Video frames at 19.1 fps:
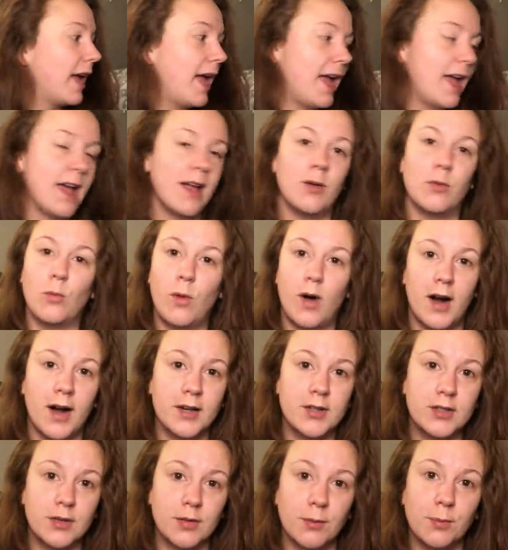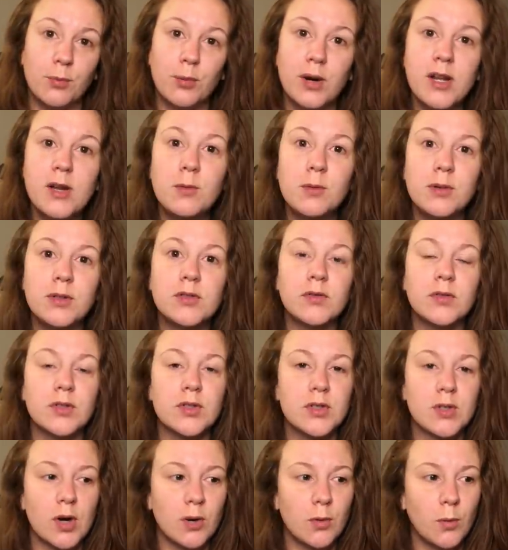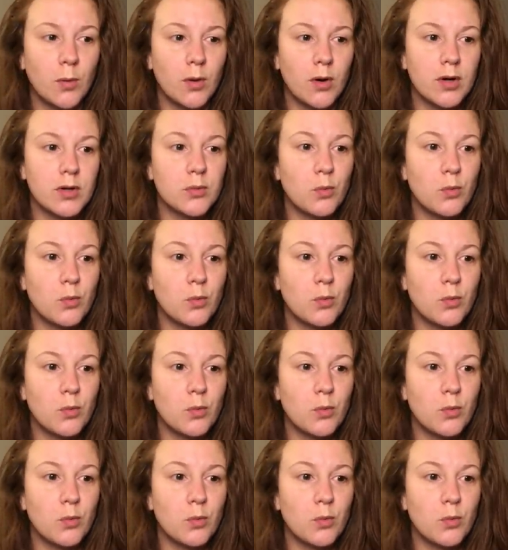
and watch the prequels for Star Wars.